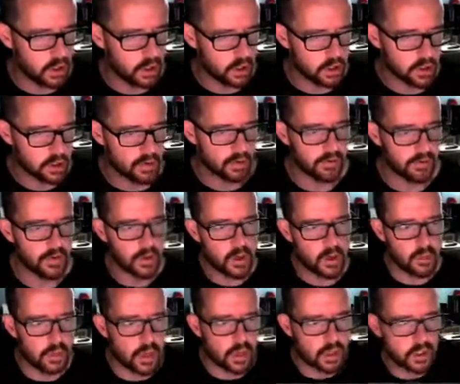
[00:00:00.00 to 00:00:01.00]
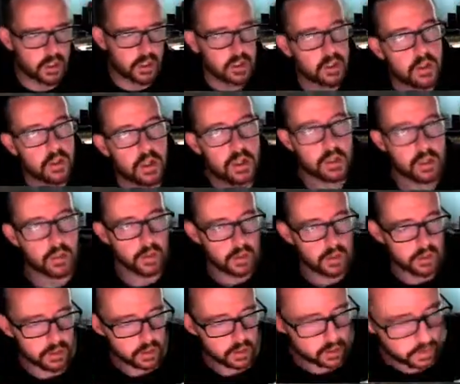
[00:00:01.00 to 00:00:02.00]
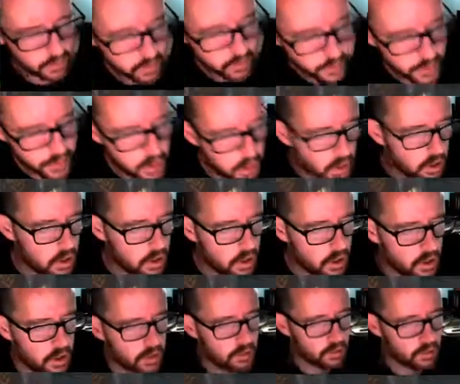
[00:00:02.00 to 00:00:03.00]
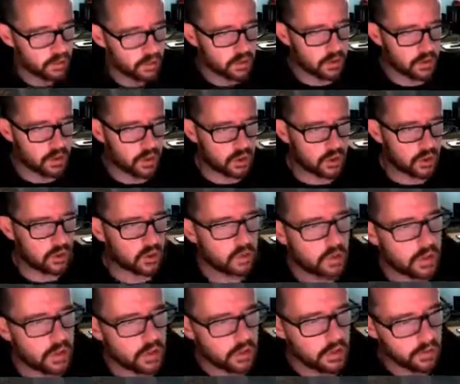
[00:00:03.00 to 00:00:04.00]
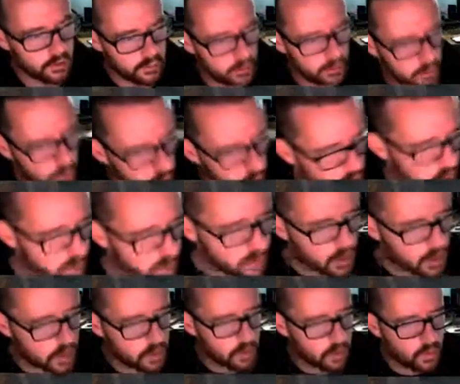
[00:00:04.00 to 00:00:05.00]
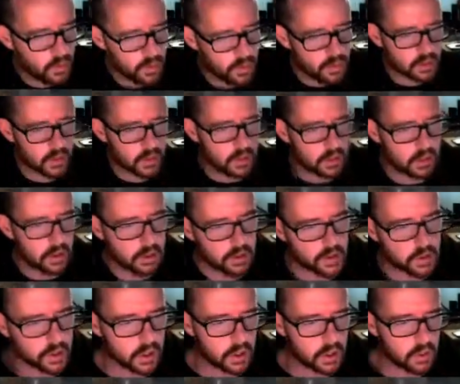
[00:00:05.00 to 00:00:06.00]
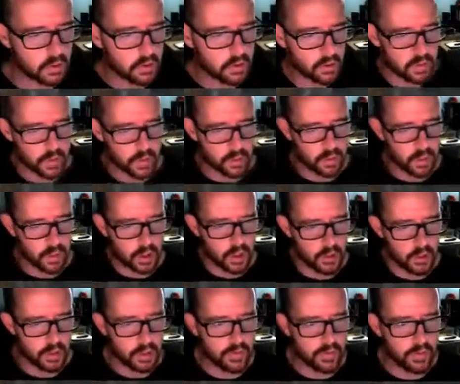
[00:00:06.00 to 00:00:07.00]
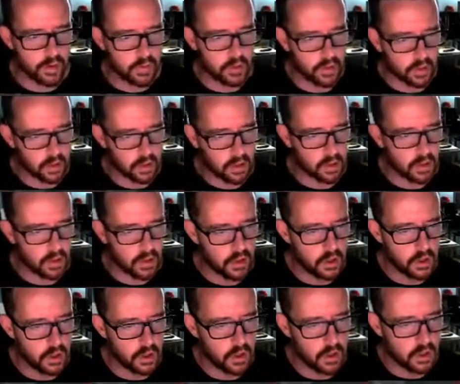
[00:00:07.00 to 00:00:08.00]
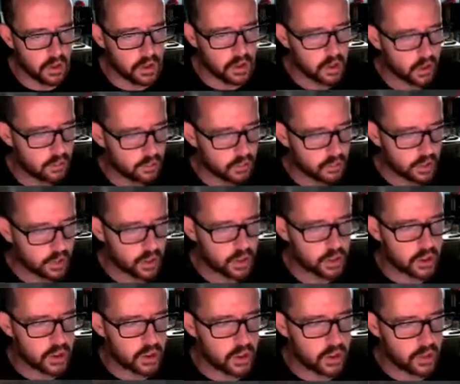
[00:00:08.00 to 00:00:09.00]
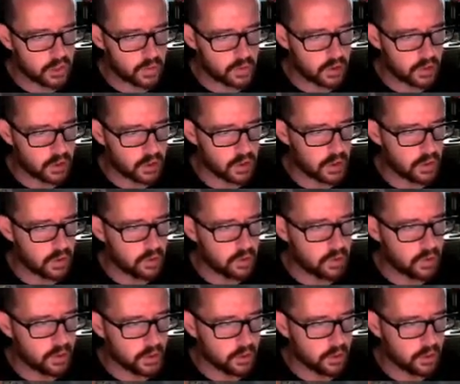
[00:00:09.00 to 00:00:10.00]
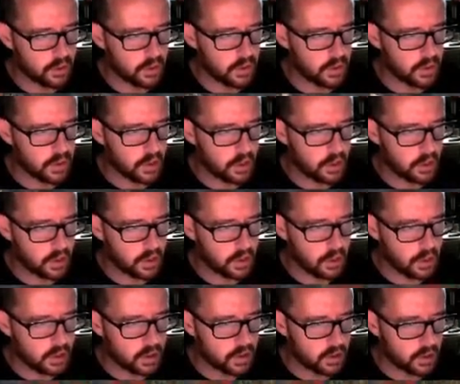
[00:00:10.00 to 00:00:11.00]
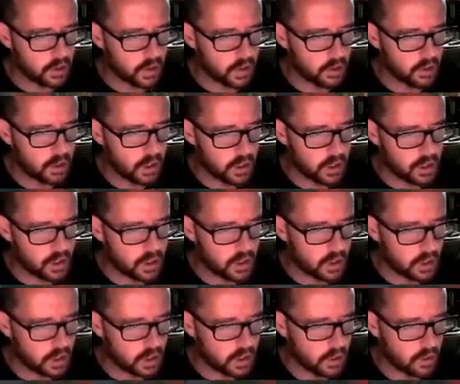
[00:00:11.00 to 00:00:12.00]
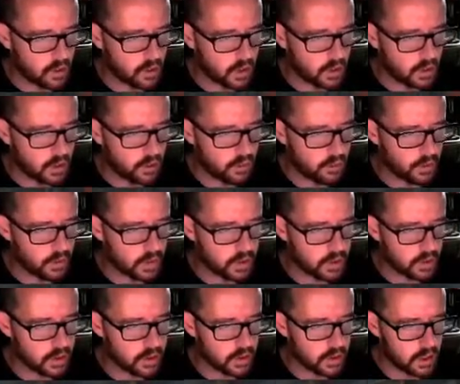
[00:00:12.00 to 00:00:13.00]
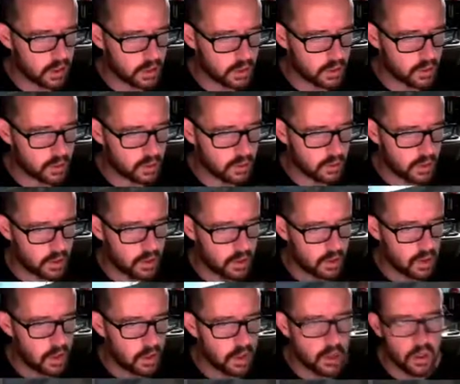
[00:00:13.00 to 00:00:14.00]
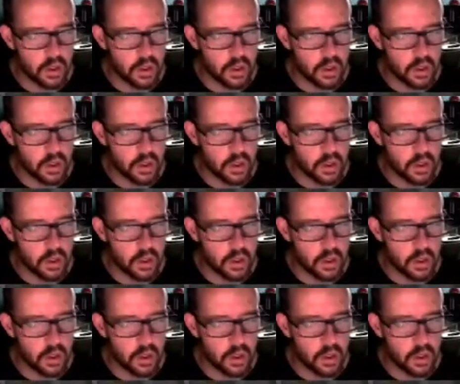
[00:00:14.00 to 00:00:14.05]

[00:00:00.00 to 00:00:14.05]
And just be very patient. That's the best thing. There's no sure way of knowing exactly what he's going to do. He could throw some random stuff out there. Trick shot is pretty good, but with a nice little air dash, you can get around it pretty easily as Superman.